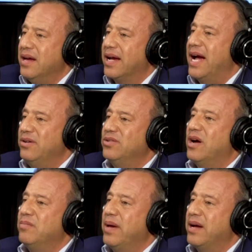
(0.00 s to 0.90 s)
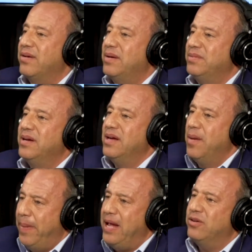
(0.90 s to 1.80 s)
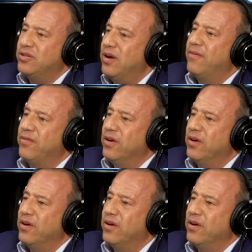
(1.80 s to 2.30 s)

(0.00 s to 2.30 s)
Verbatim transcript: A guy who's gone bankrupt, pay yourself